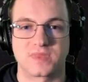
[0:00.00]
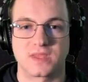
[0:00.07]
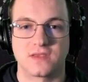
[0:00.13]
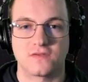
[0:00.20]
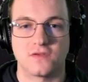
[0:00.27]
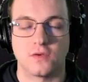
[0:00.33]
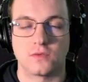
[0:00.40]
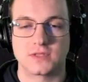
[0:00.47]

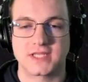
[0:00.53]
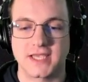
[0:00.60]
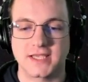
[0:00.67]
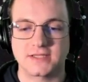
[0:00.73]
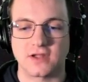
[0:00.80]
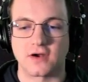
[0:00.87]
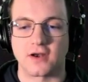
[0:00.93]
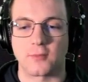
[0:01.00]
So to get
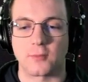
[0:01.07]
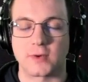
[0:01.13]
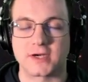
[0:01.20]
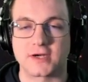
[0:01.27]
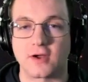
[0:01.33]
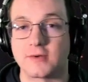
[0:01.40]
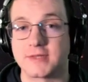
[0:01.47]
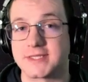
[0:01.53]
started, we're
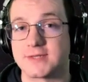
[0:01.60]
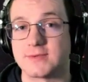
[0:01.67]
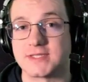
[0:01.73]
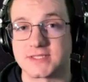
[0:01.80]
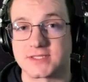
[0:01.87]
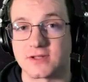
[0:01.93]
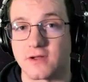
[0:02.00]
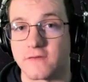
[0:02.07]
going to
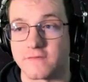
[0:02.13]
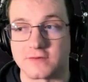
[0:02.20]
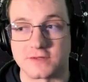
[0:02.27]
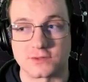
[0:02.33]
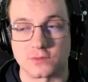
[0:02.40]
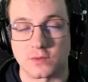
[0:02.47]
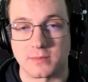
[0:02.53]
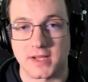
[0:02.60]
install
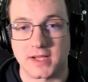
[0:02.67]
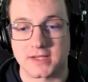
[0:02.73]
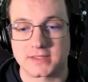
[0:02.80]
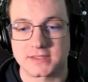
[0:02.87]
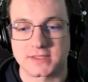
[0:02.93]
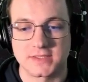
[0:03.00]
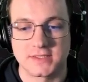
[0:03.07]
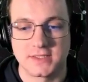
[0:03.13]

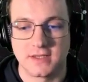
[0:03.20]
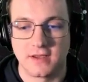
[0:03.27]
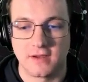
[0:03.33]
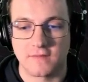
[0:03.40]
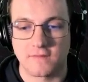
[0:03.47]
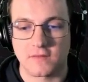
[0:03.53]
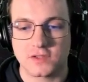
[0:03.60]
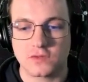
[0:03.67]
VirtualBox.
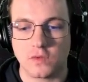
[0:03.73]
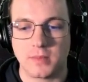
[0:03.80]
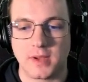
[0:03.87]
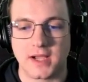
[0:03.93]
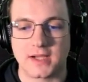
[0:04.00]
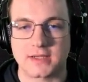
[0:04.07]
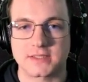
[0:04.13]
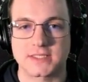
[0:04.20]

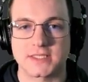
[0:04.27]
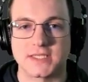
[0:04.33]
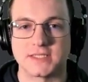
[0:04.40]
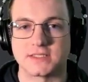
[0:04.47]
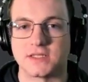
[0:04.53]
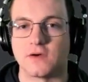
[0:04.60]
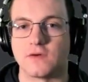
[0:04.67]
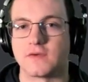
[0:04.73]
VirtualBox is
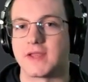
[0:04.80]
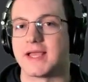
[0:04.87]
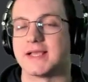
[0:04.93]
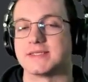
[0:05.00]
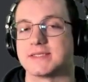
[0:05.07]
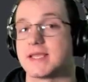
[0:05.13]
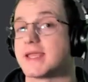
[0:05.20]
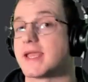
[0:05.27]
known as a